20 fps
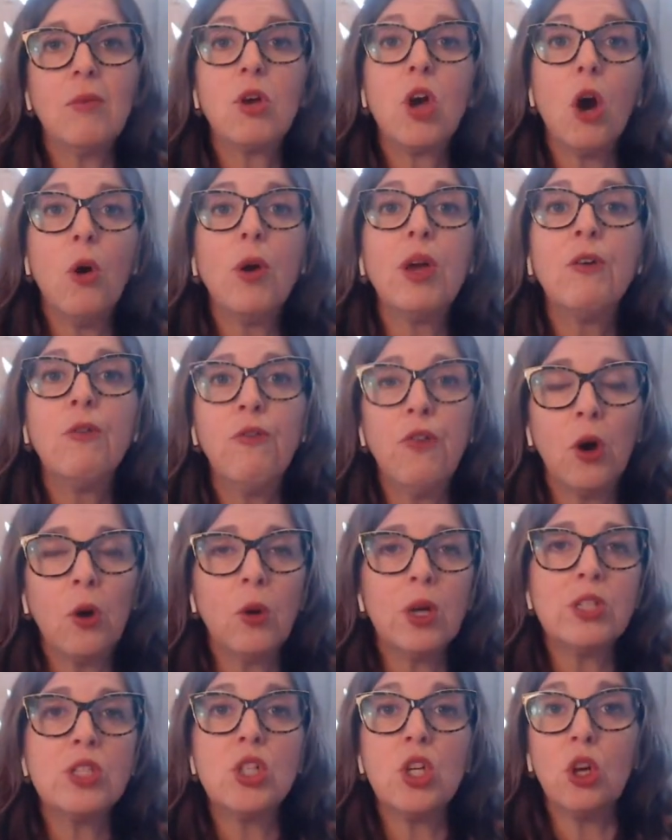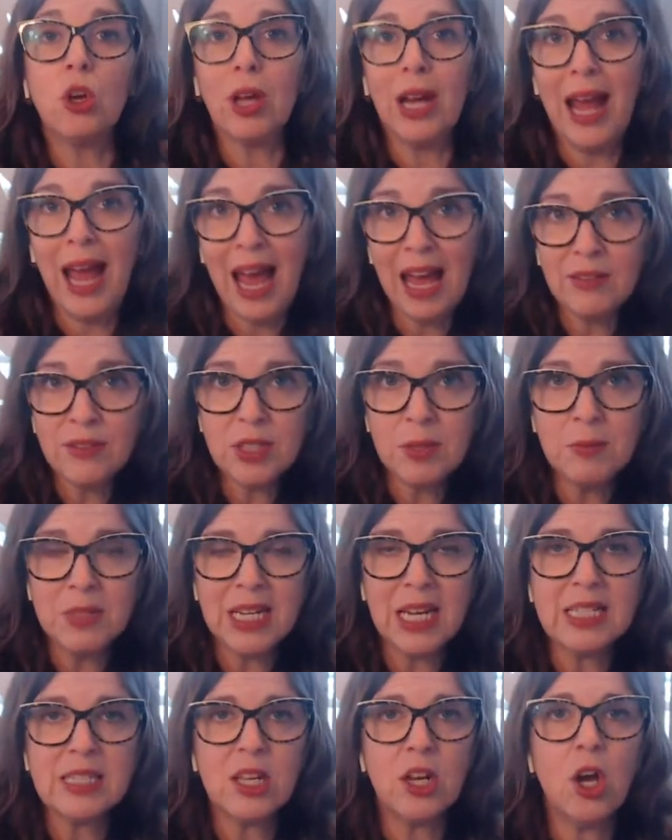going forward. So you're going to have some
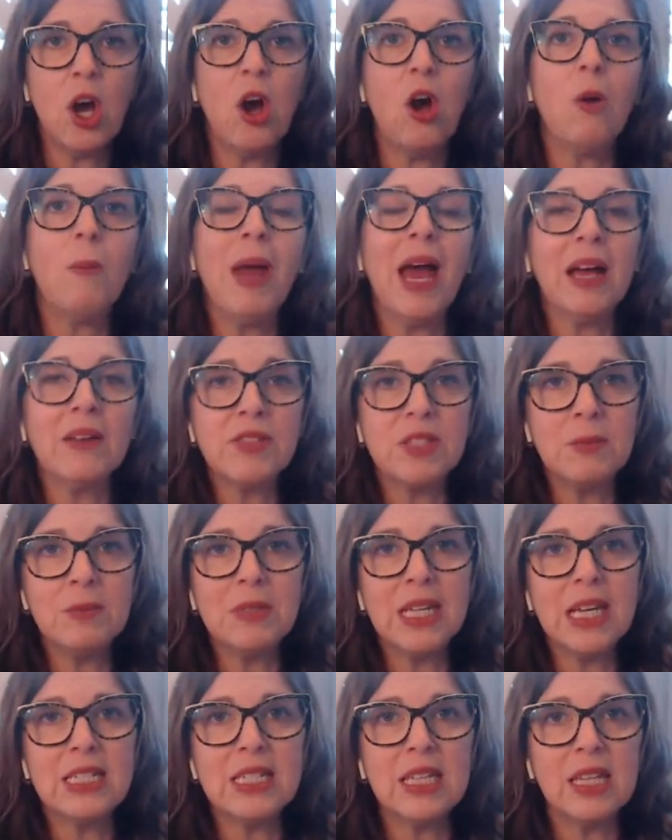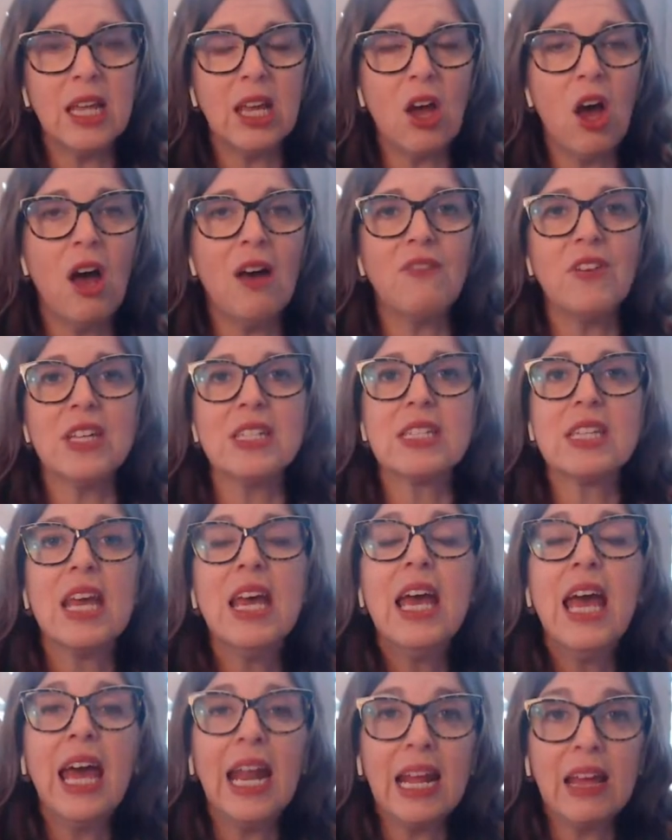days at home, have some days in the office,
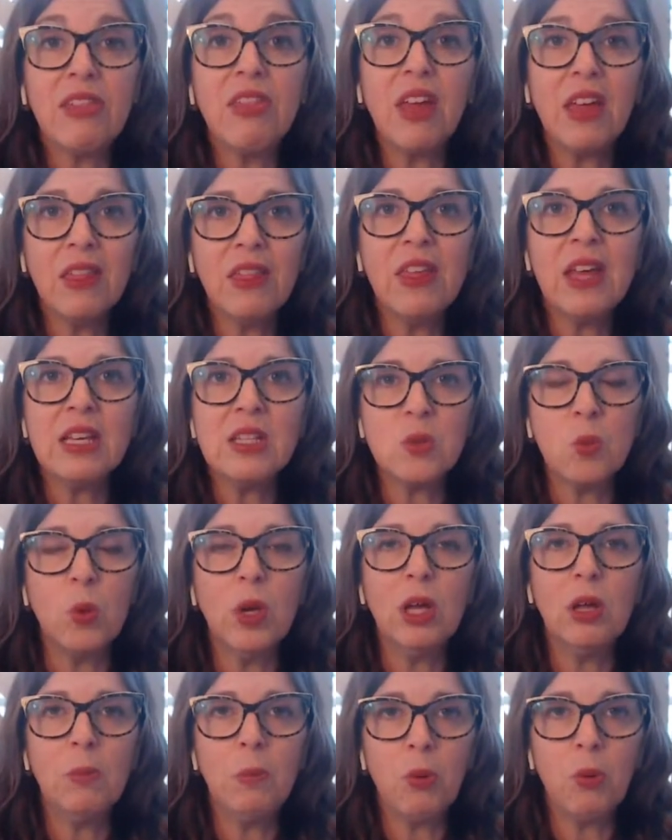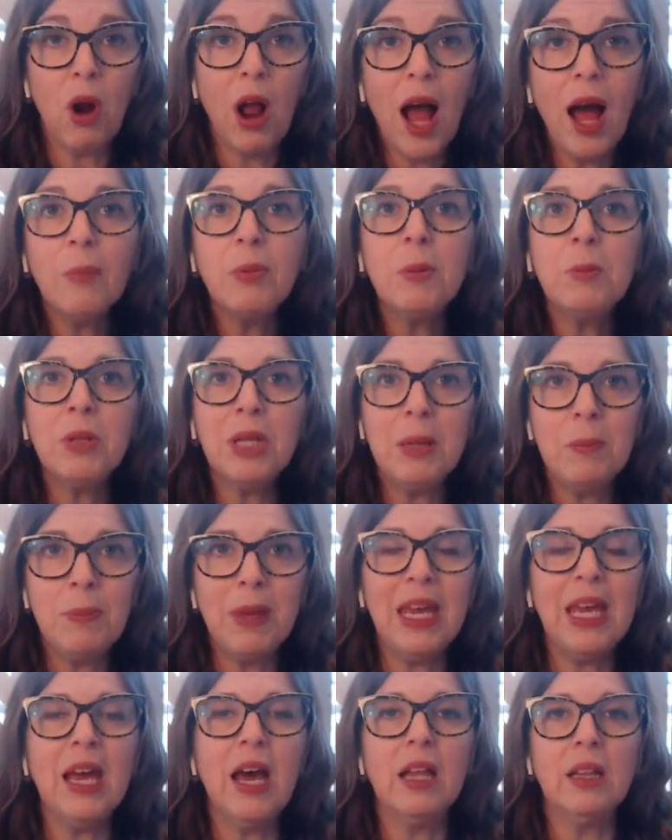and I think things will probably
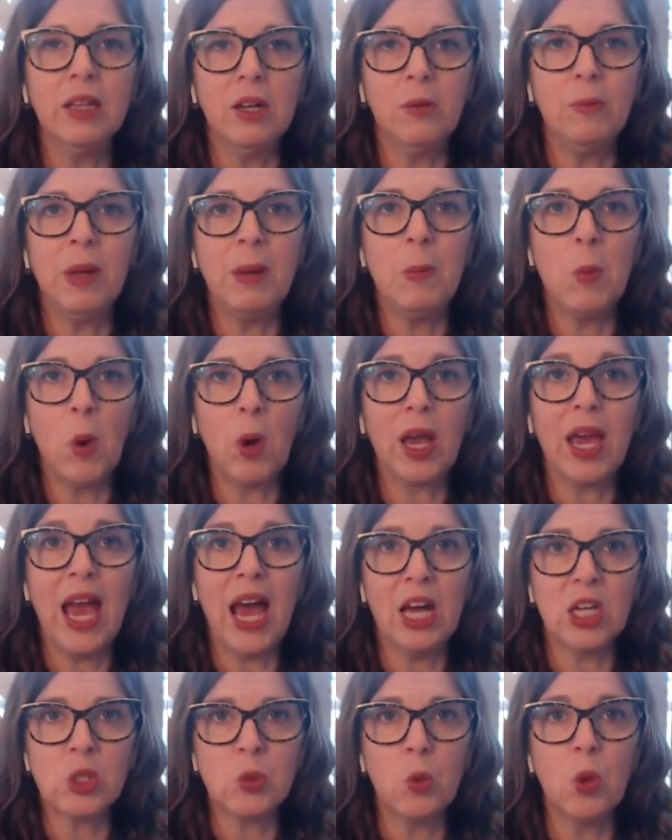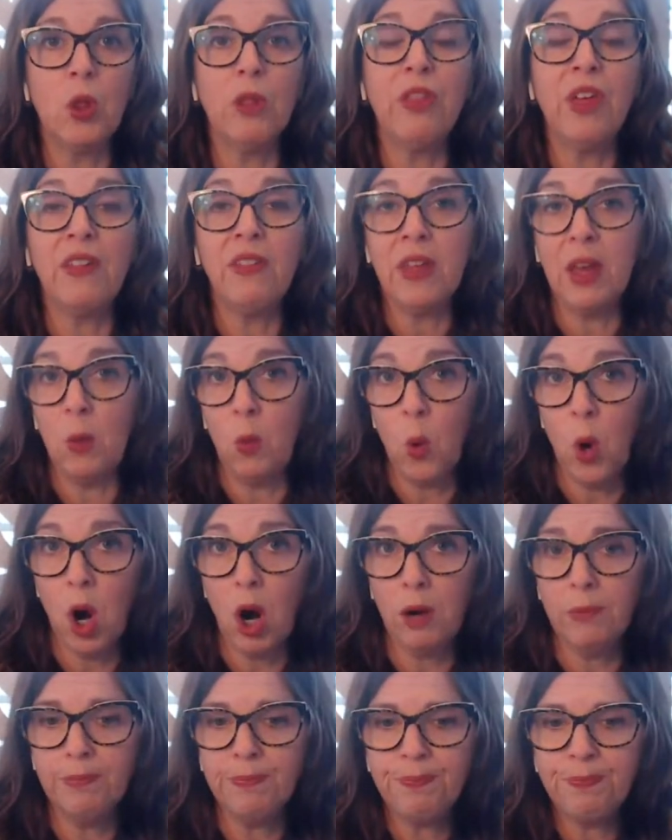be a little bit more casual than they
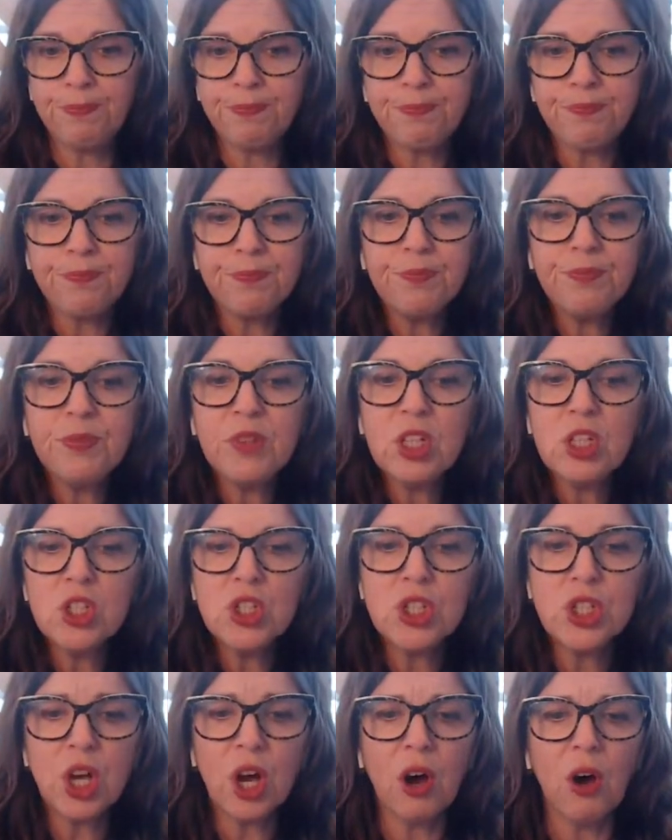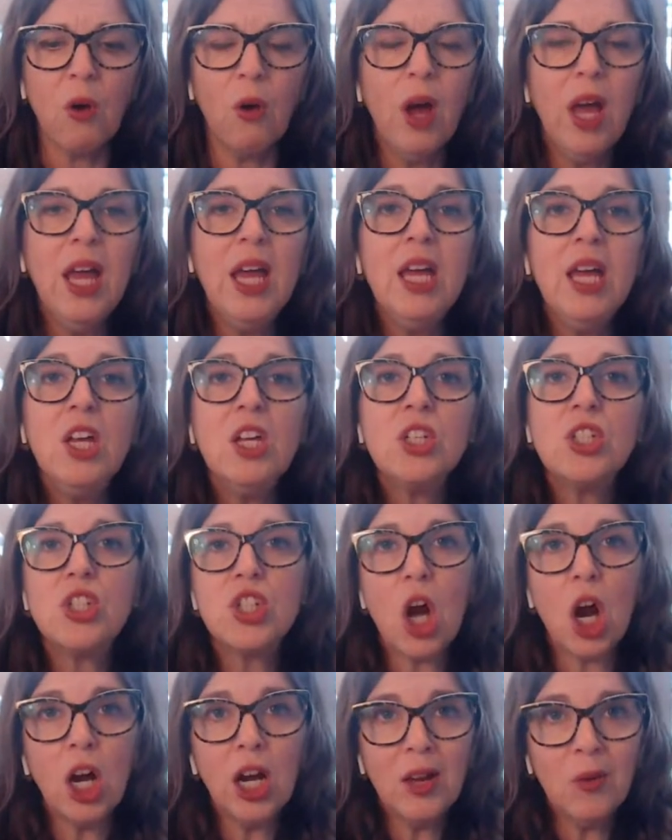were. So
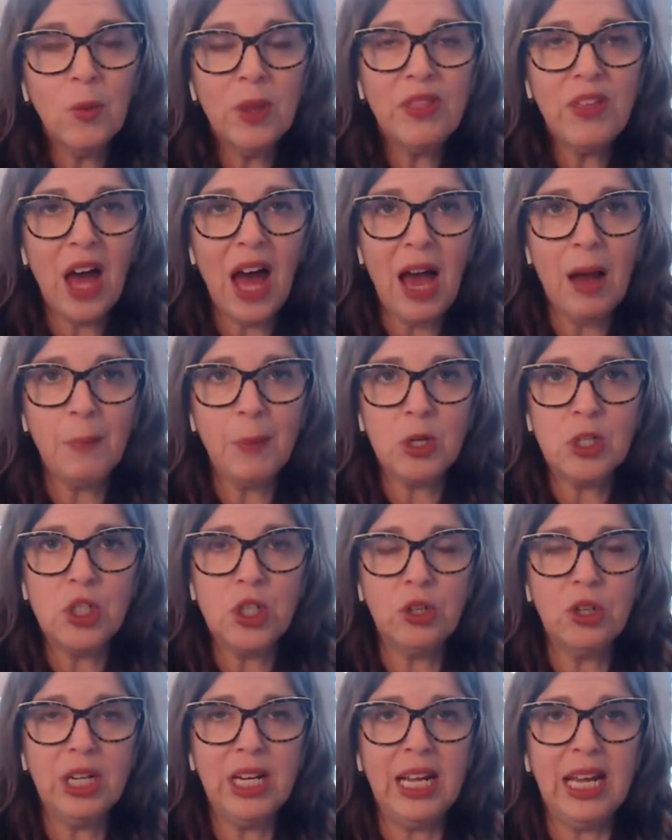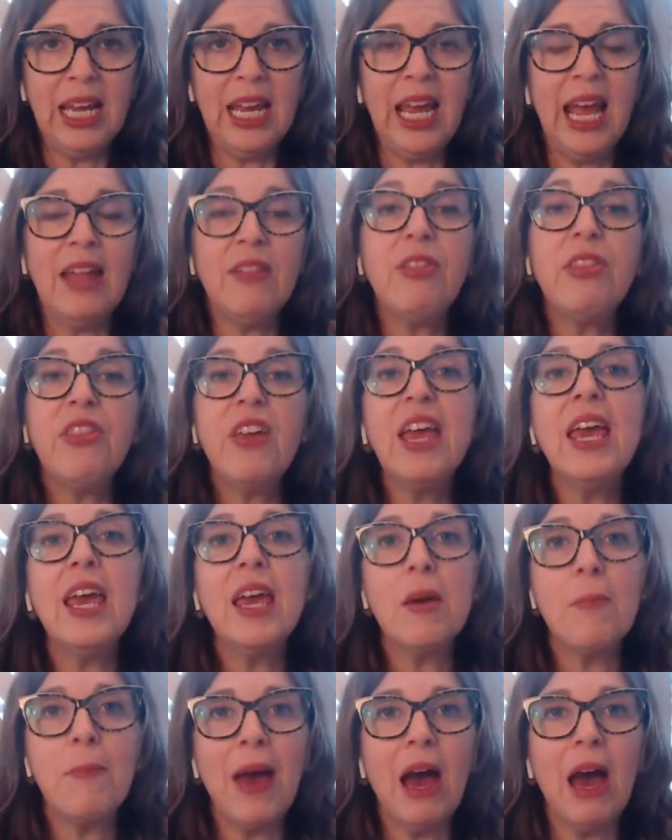starting with the opportunity and
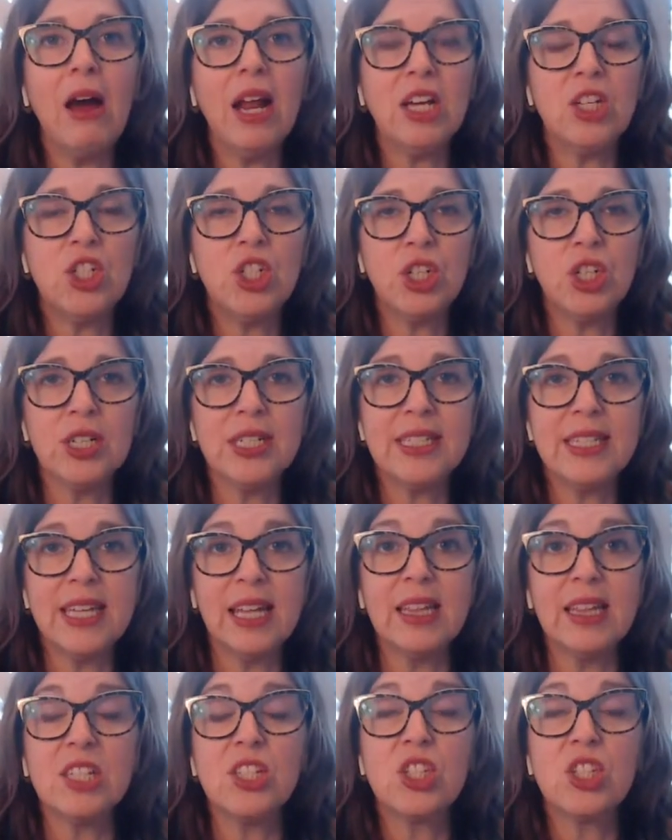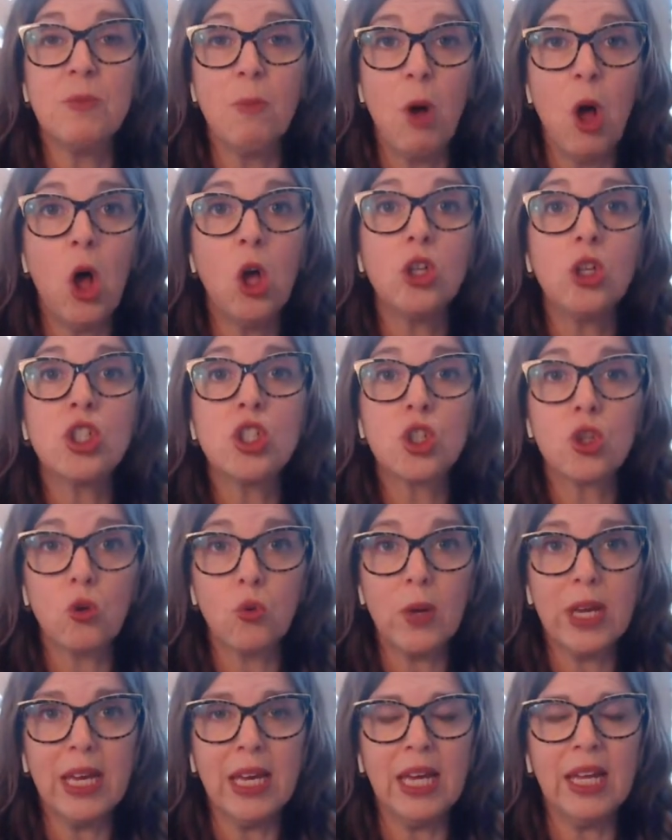thinking about, as Shira said, this small
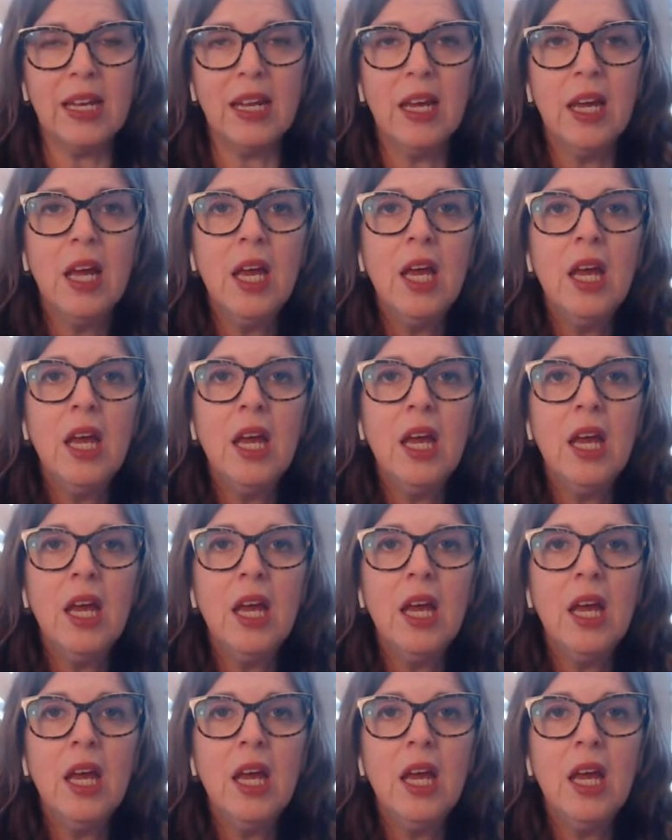screen.